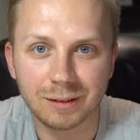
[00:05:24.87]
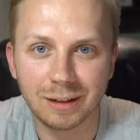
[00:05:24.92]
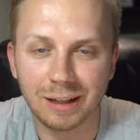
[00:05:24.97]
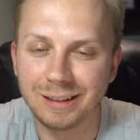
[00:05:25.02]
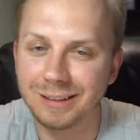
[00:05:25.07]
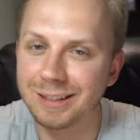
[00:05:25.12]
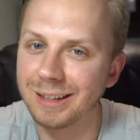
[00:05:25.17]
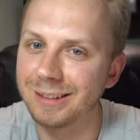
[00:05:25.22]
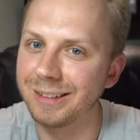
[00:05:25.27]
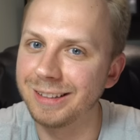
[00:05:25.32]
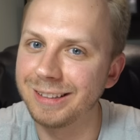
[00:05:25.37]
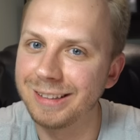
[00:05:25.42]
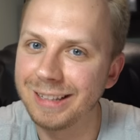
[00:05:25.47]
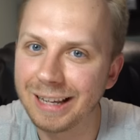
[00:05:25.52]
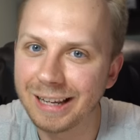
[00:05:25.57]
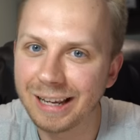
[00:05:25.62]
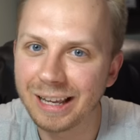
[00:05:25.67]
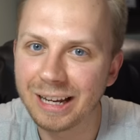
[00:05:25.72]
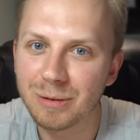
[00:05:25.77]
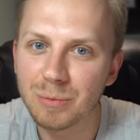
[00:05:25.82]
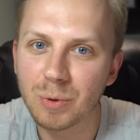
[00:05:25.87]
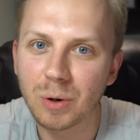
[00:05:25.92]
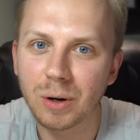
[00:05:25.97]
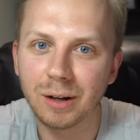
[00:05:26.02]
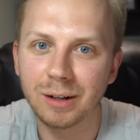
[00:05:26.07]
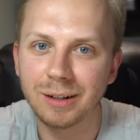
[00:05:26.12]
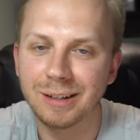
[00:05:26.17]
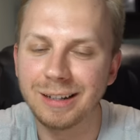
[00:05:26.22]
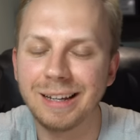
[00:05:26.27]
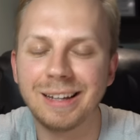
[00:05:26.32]
It doesn't tick
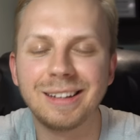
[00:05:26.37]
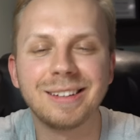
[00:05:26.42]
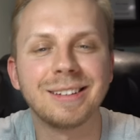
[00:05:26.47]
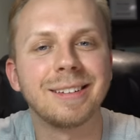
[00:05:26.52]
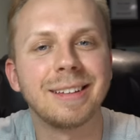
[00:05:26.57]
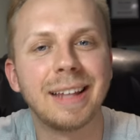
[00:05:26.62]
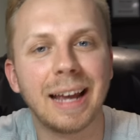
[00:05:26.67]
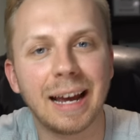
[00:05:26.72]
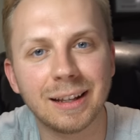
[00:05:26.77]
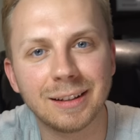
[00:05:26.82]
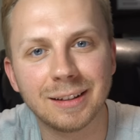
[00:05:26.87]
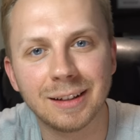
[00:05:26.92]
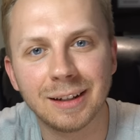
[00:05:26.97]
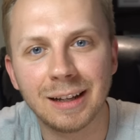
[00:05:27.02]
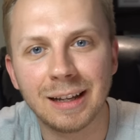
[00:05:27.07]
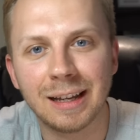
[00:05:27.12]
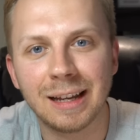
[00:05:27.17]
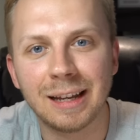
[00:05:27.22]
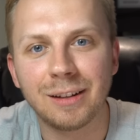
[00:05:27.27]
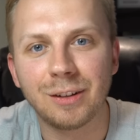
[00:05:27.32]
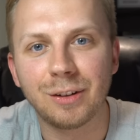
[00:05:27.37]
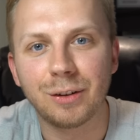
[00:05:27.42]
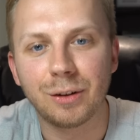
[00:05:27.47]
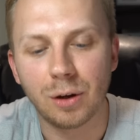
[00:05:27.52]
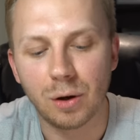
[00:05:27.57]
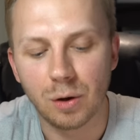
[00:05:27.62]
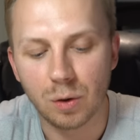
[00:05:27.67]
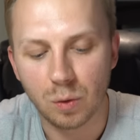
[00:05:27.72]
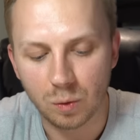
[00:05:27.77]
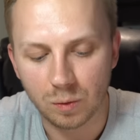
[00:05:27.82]
anymore, it's dead.
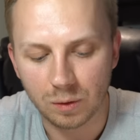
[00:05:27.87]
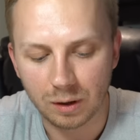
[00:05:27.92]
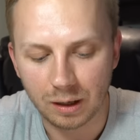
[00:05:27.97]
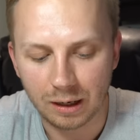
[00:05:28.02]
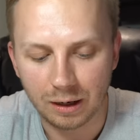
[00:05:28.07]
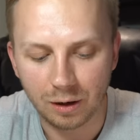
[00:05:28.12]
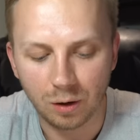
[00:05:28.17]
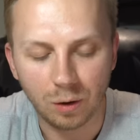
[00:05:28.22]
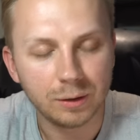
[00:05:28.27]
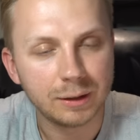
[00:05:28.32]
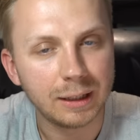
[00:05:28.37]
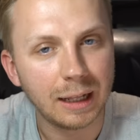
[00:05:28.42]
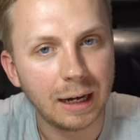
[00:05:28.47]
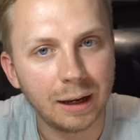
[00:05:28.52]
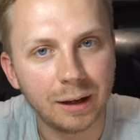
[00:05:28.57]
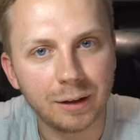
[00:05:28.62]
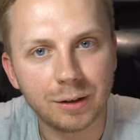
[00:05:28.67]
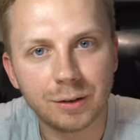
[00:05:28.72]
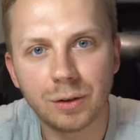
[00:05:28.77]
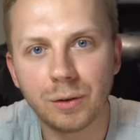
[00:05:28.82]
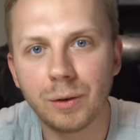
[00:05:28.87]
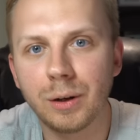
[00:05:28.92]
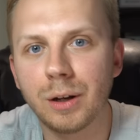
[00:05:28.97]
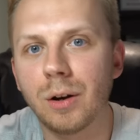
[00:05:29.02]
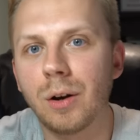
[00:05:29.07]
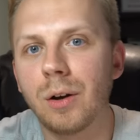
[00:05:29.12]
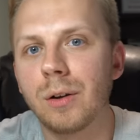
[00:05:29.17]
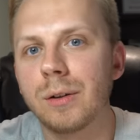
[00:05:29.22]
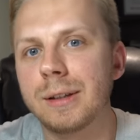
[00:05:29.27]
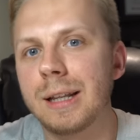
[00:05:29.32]
So uh, all that history,
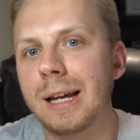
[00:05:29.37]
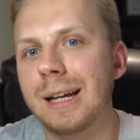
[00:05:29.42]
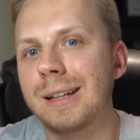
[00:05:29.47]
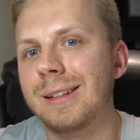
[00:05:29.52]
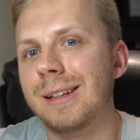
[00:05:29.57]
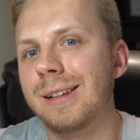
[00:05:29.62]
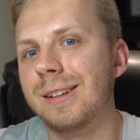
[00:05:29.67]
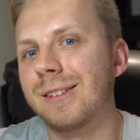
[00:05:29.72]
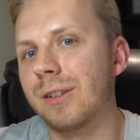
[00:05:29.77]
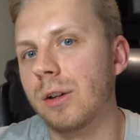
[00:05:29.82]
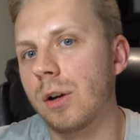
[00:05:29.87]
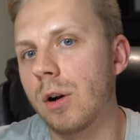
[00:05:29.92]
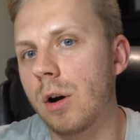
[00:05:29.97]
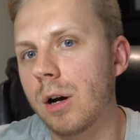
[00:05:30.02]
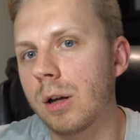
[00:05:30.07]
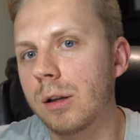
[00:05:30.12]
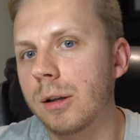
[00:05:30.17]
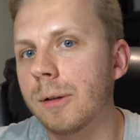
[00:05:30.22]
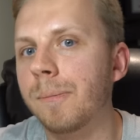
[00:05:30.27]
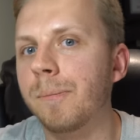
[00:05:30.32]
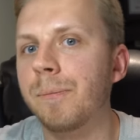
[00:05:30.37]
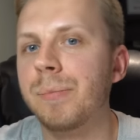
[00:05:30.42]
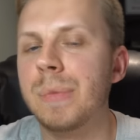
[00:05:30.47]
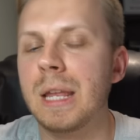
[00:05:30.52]
all that is gone.